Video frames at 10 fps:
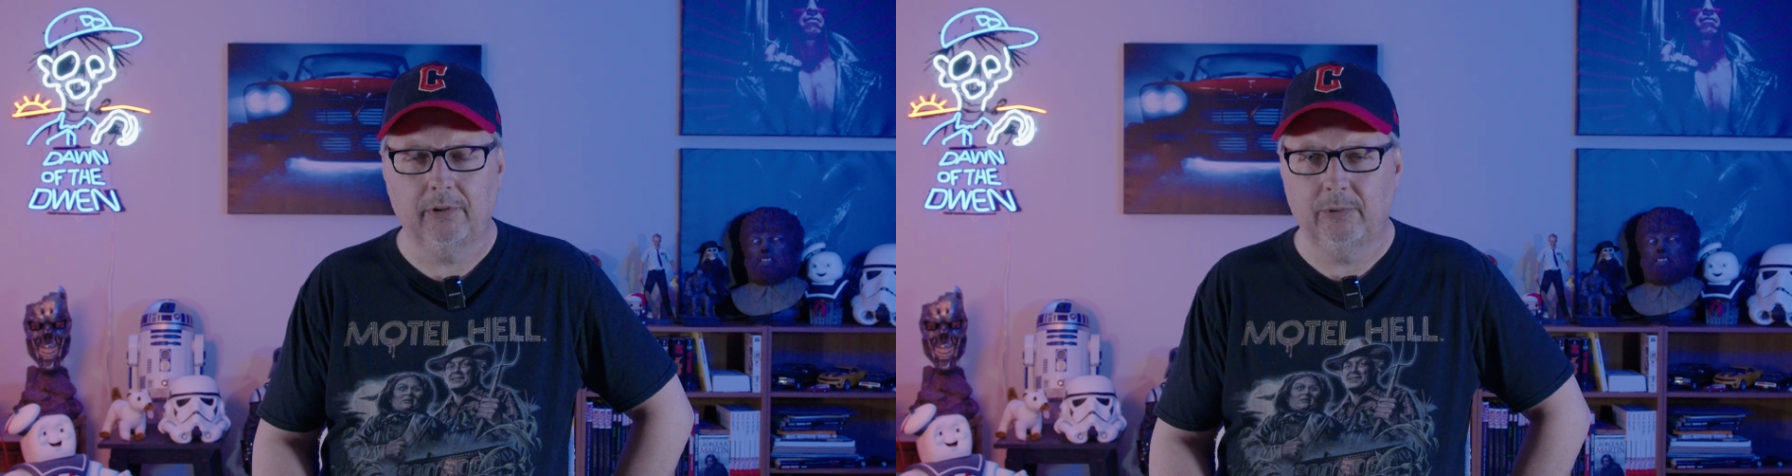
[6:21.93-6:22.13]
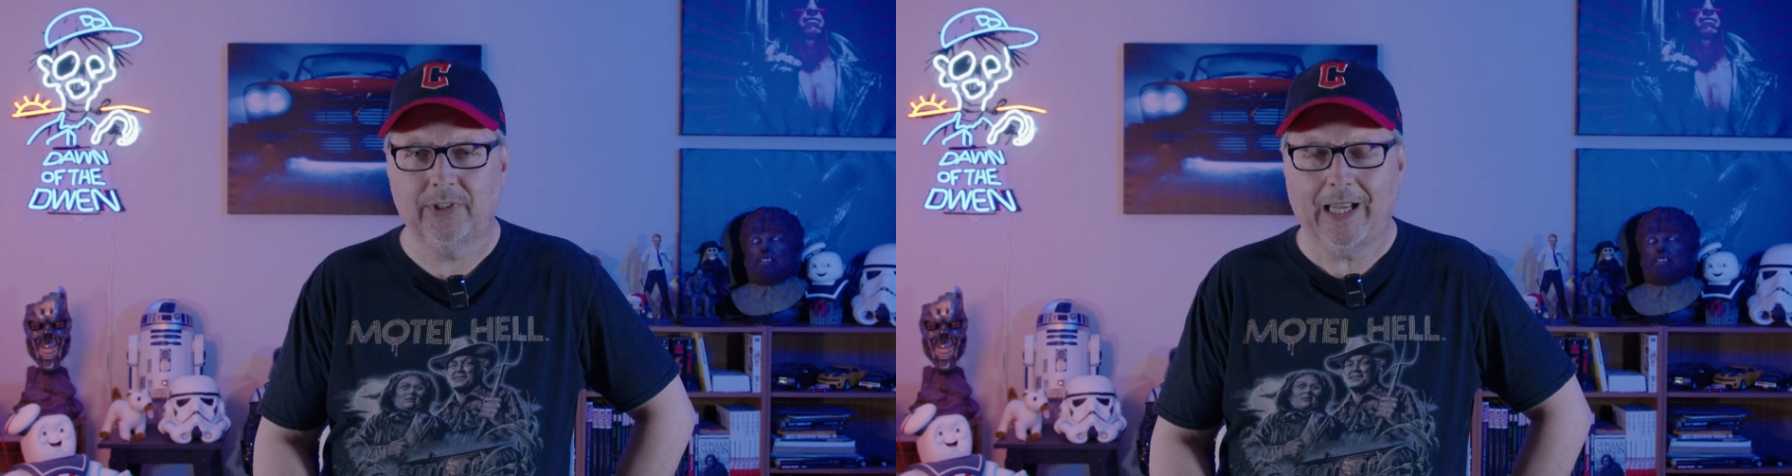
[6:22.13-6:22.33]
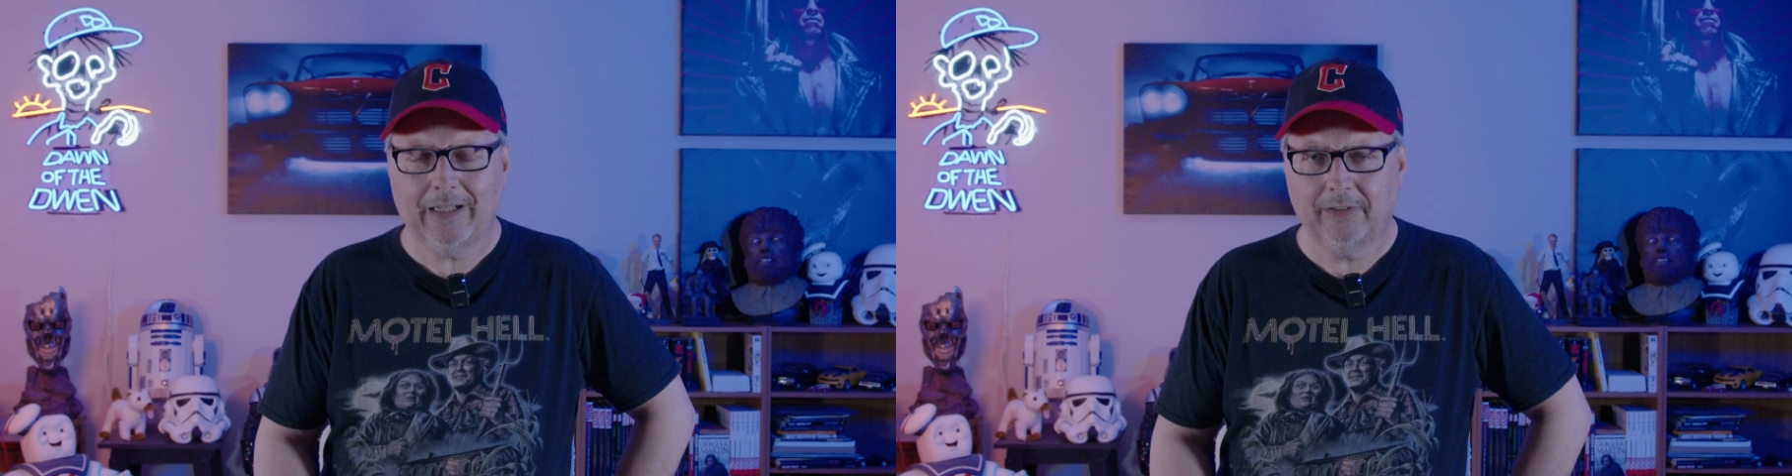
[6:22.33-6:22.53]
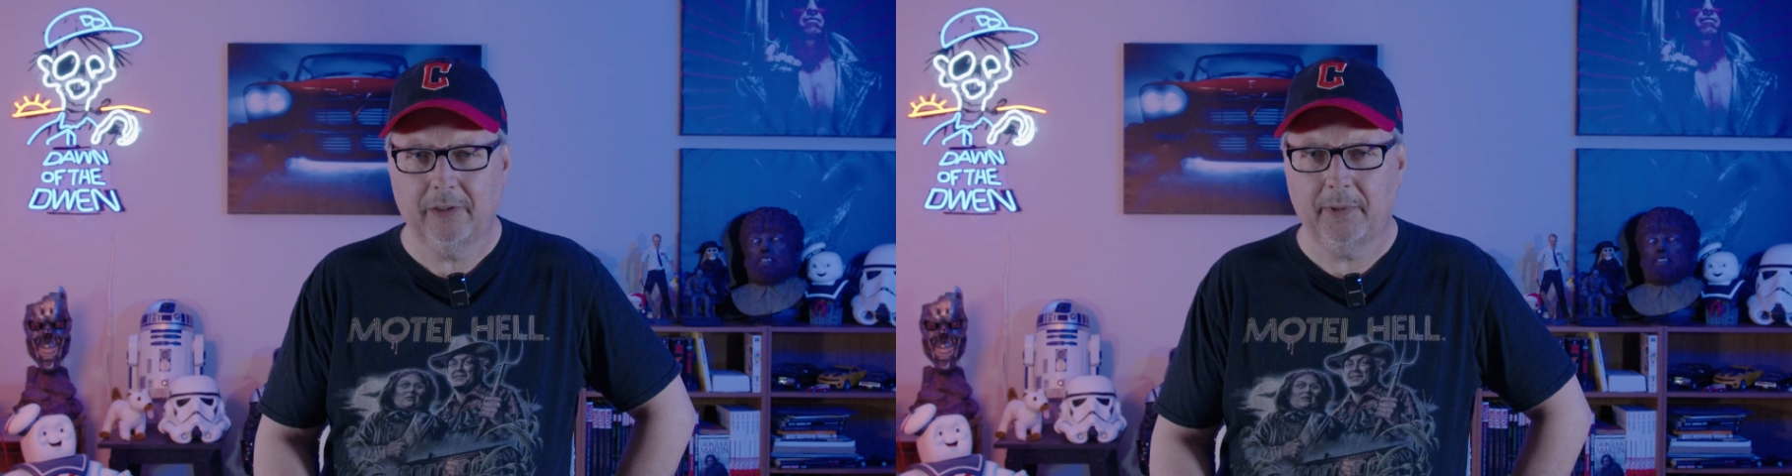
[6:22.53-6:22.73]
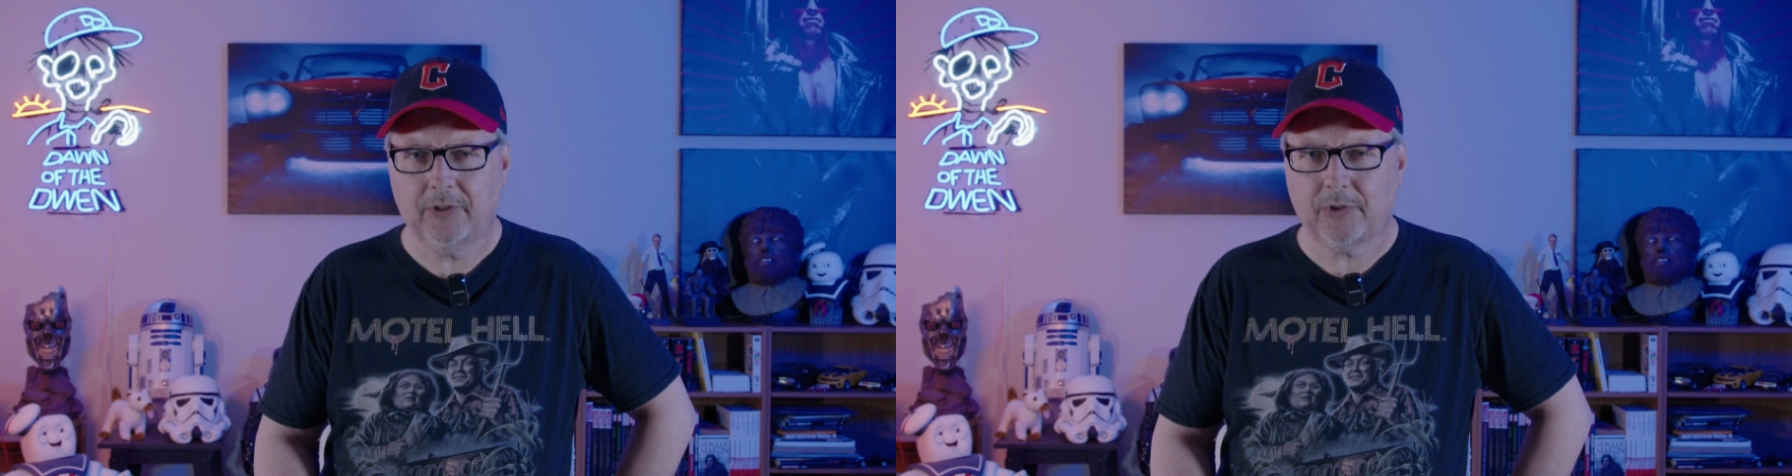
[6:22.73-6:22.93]
who's acting
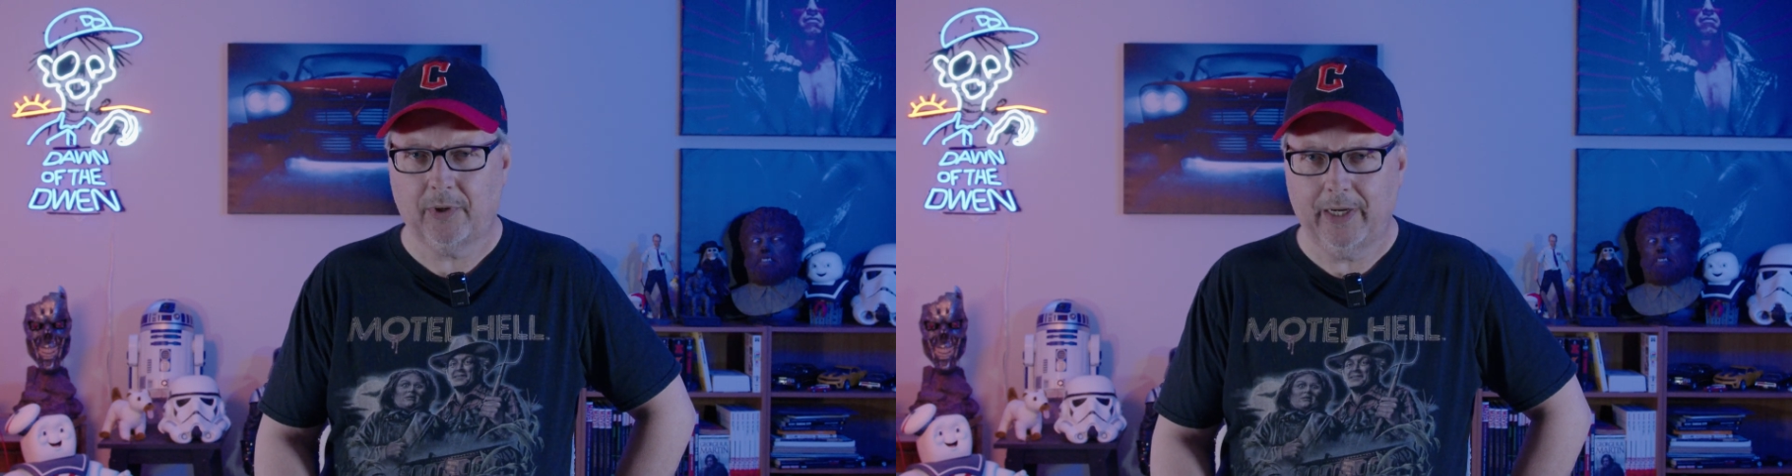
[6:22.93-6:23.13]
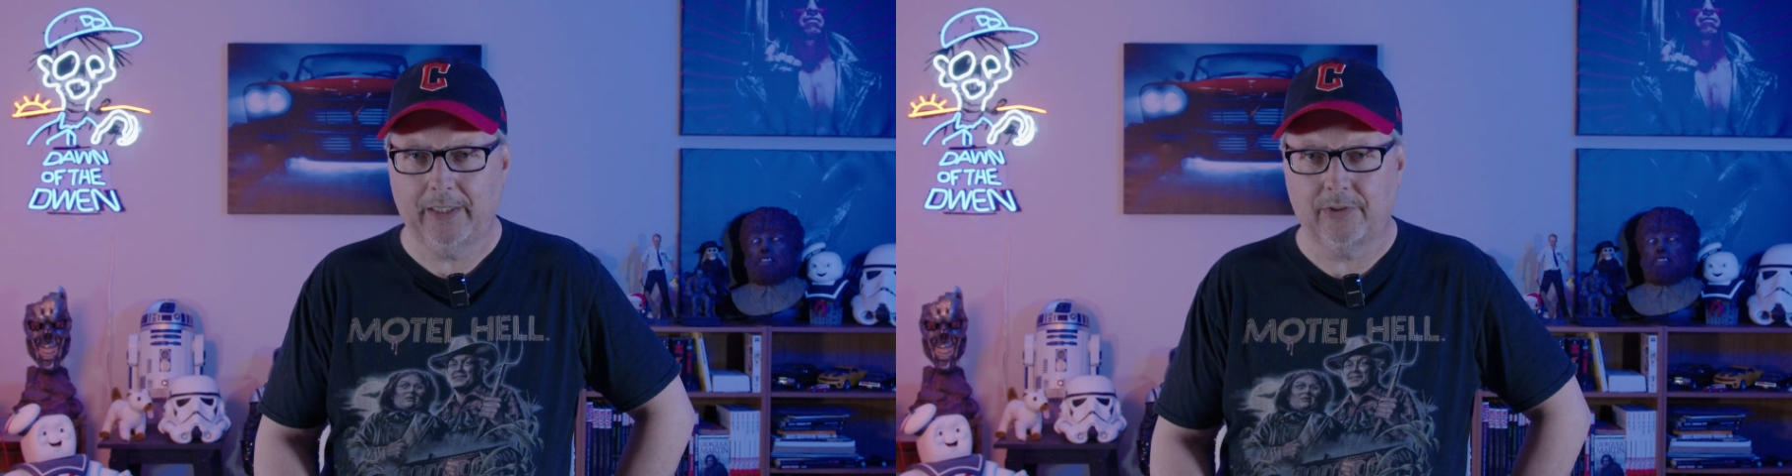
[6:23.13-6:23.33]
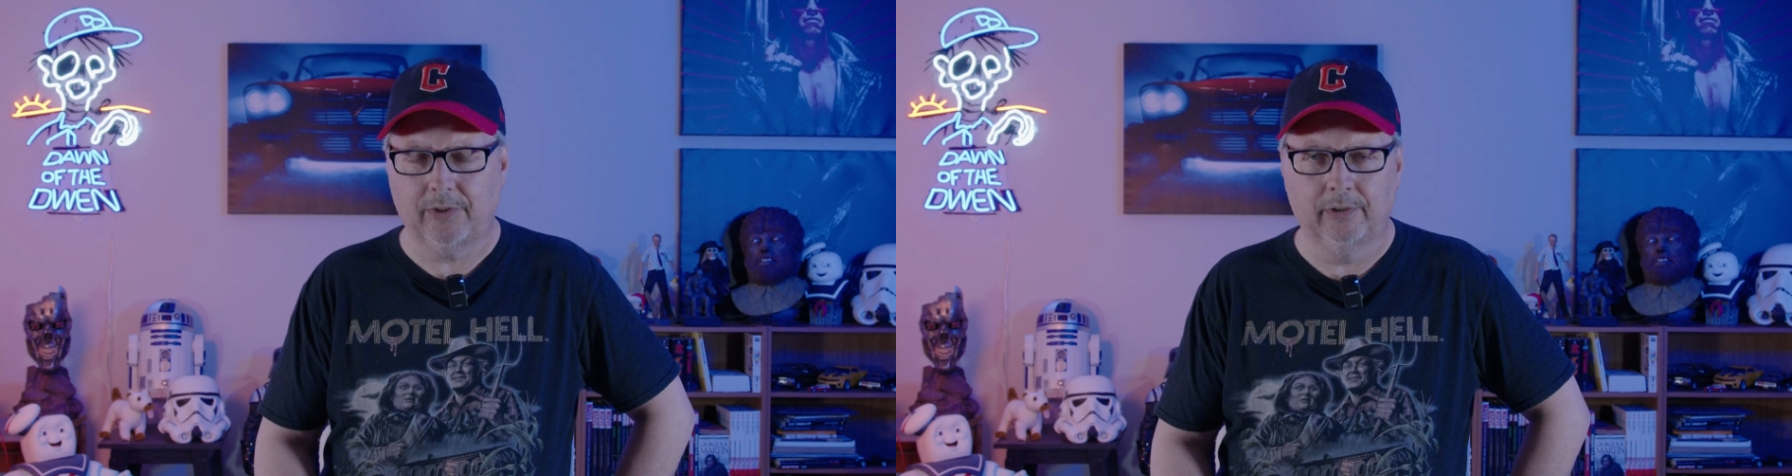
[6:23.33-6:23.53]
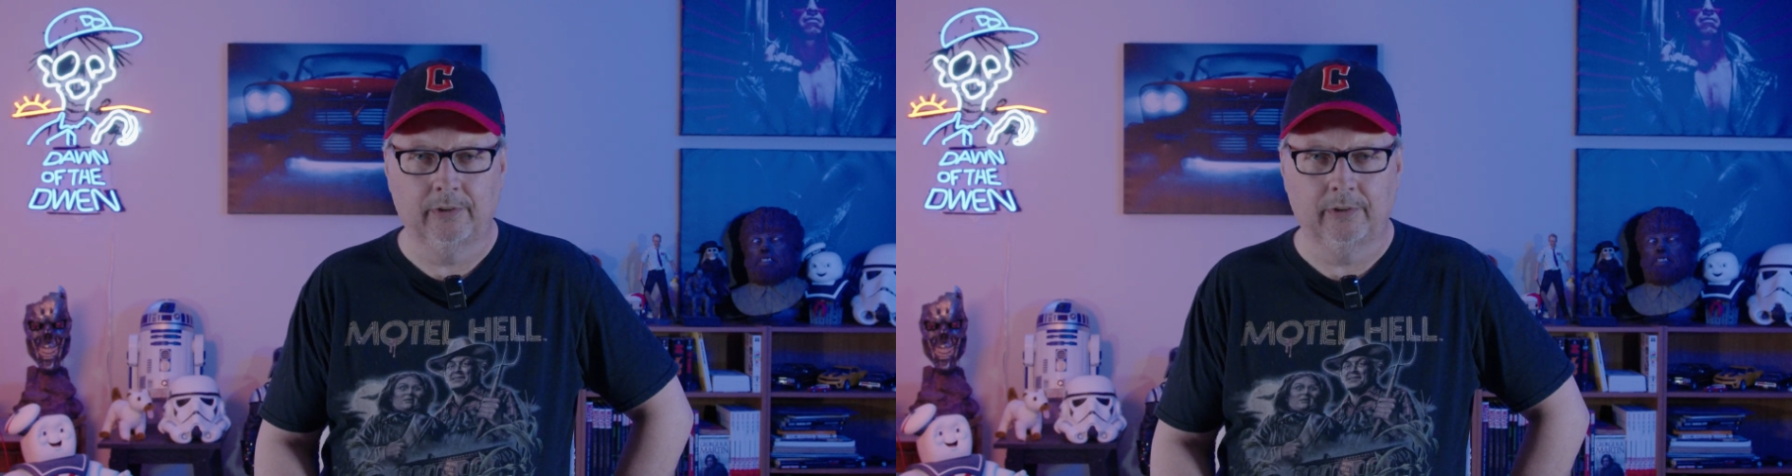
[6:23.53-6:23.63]
a bit strange.